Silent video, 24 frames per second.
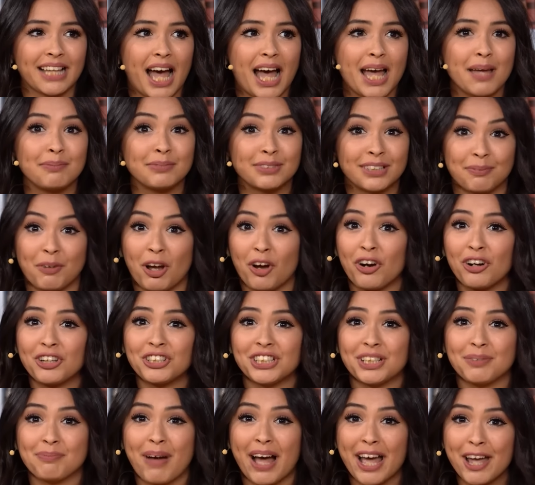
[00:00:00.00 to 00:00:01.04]
I'm
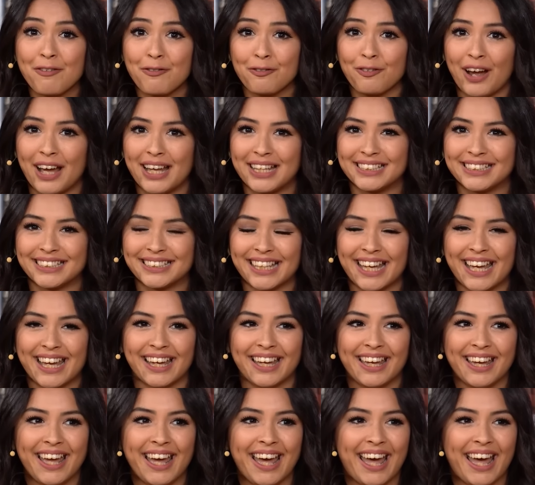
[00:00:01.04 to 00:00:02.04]
urging my friends saying,